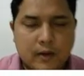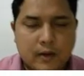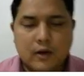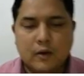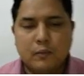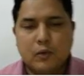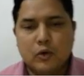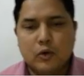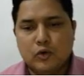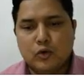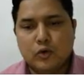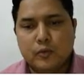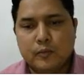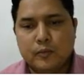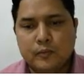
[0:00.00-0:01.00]
report to
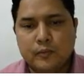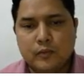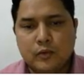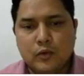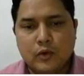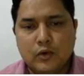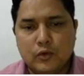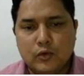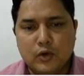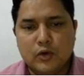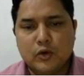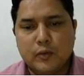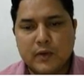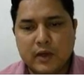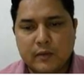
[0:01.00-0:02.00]
whom, who is going
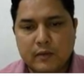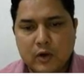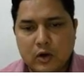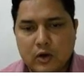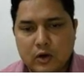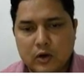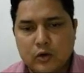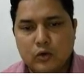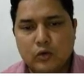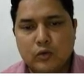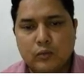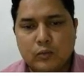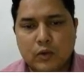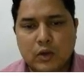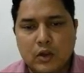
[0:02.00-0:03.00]
to be give the order to
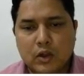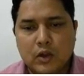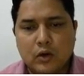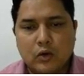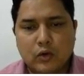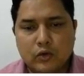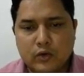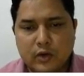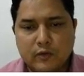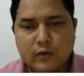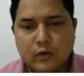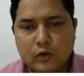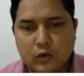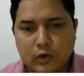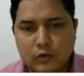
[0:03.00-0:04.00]
whom,
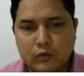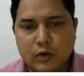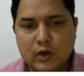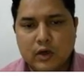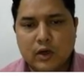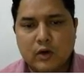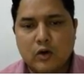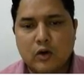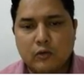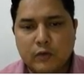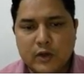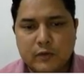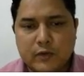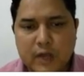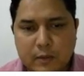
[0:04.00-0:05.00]
who is working on
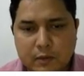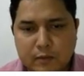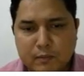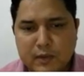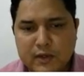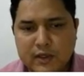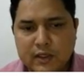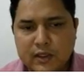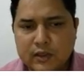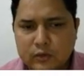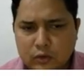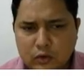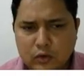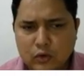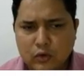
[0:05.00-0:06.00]
which type of machine.
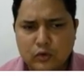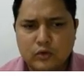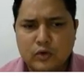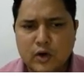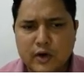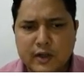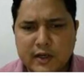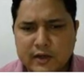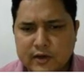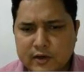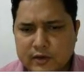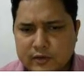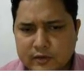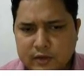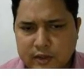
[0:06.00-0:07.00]
So close coordination
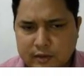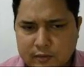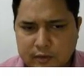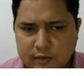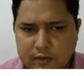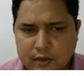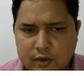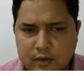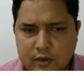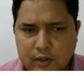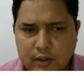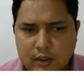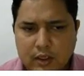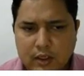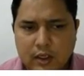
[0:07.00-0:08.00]
is there with it.
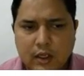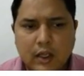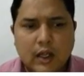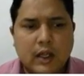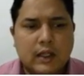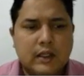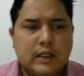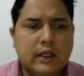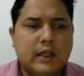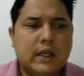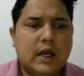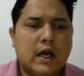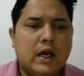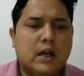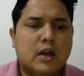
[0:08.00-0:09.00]
They
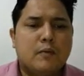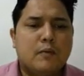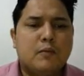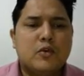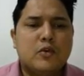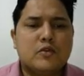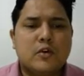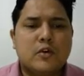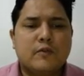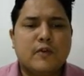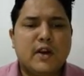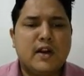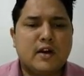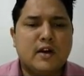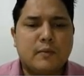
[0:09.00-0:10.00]
are composed of
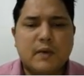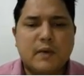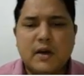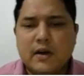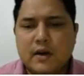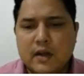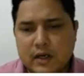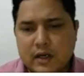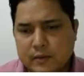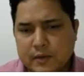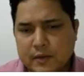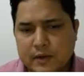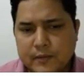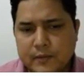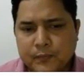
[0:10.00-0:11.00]
interdependent
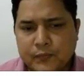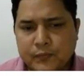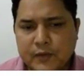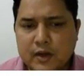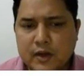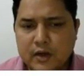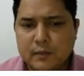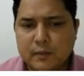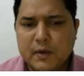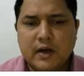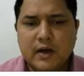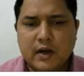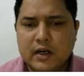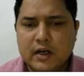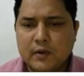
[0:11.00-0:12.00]
activities.
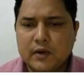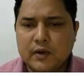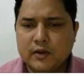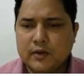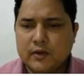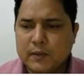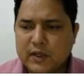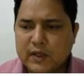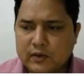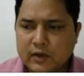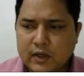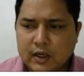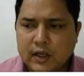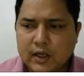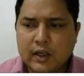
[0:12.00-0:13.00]
Interdependent activities
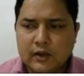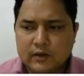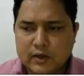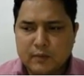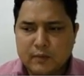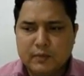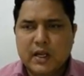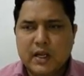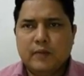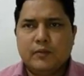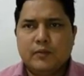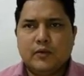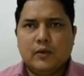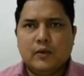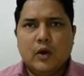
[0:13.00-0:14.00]
means
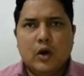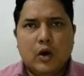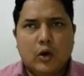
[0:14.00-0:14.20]
sometimes